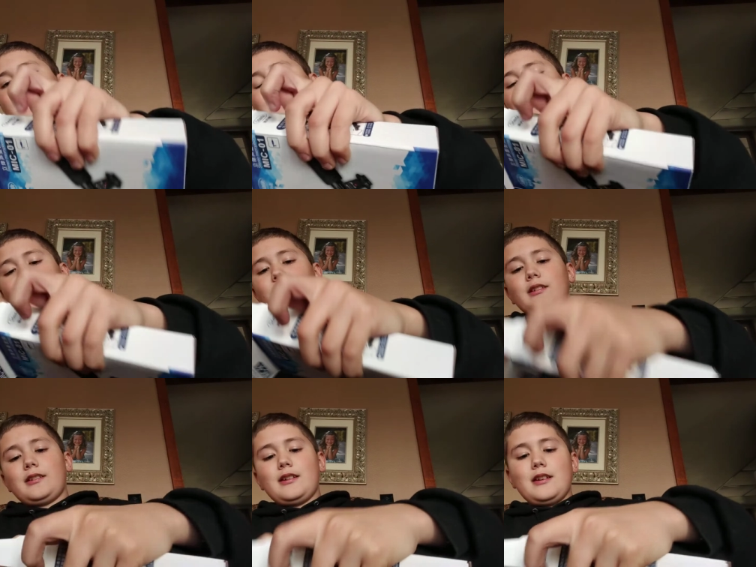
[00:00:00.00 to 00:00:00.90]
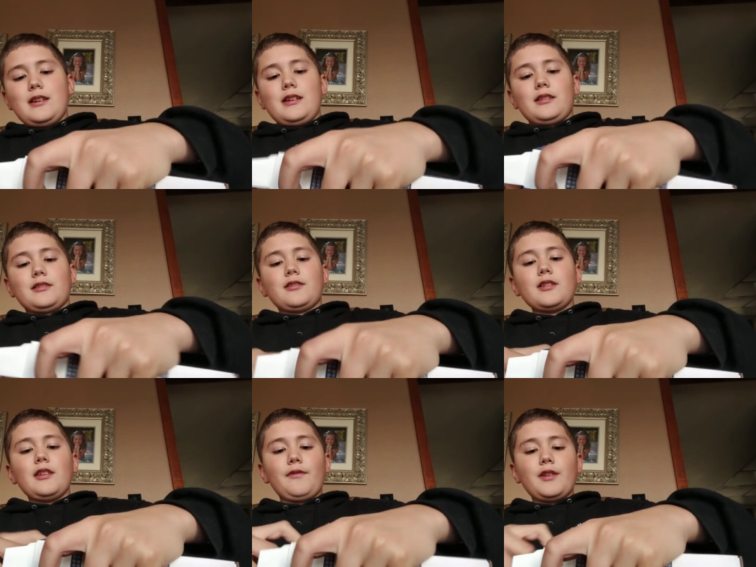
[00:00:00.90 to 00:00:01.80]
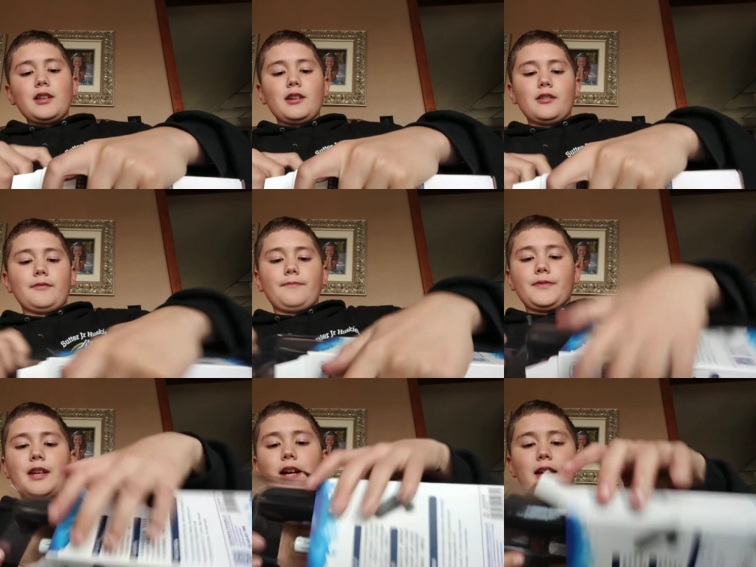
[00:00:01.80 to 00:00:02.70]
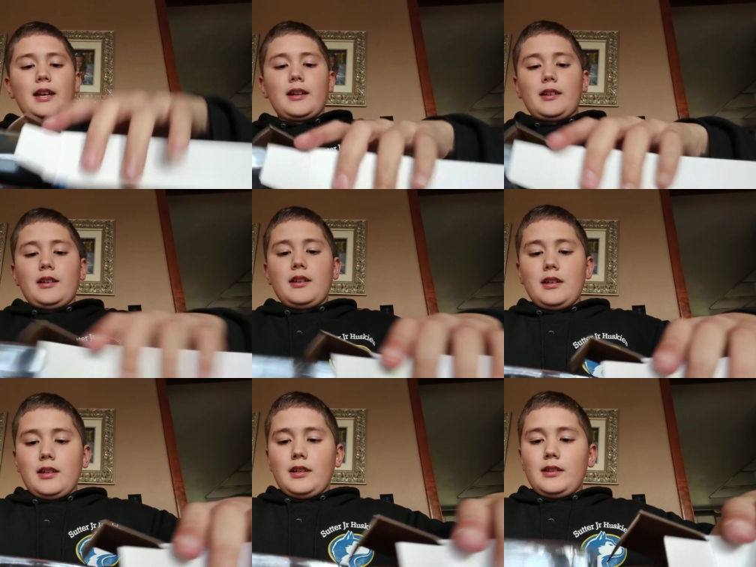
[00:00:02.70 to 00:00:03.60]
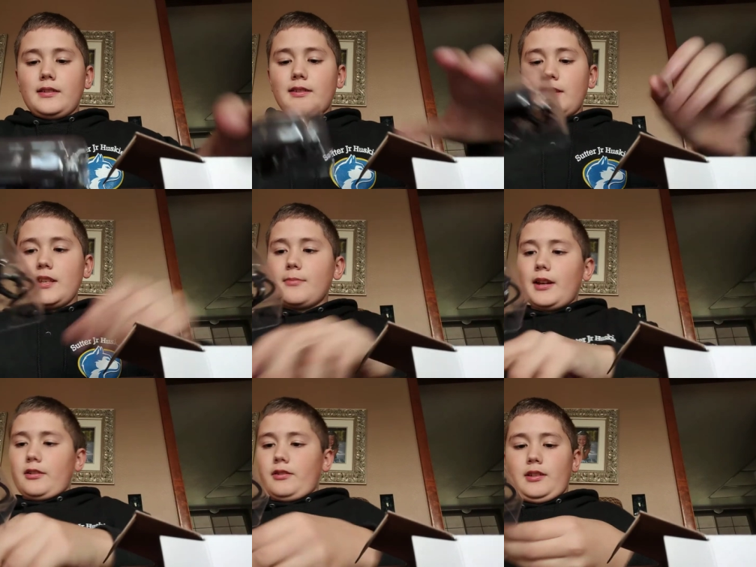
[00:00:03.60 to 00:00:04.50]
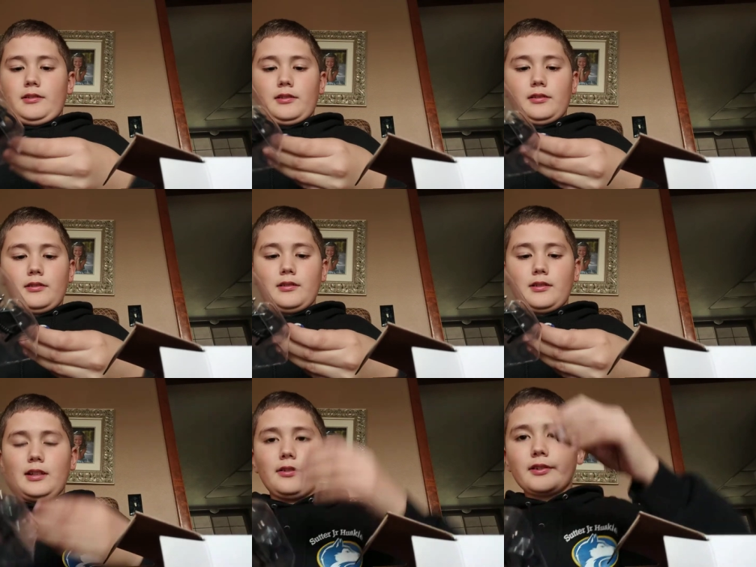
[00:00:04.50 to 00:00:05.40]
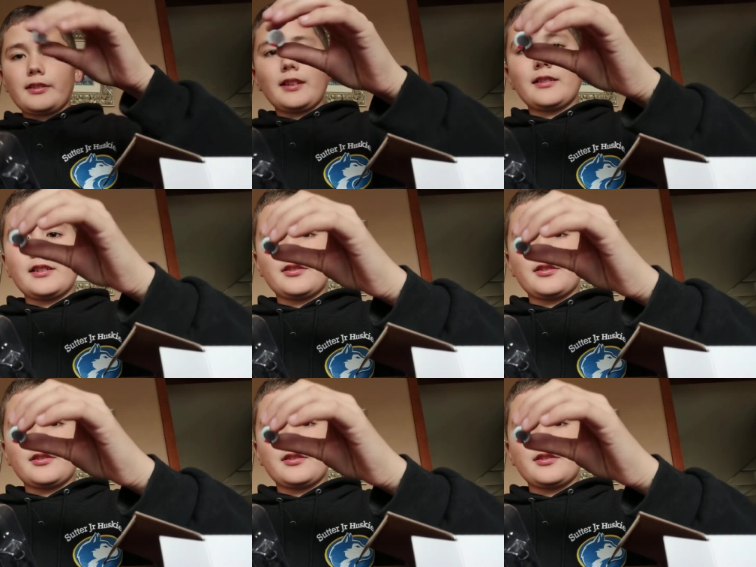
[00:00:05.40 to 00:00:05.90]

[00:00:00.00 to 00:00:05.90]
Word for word: was like, because during the video, the guy had C batteries. It looks like they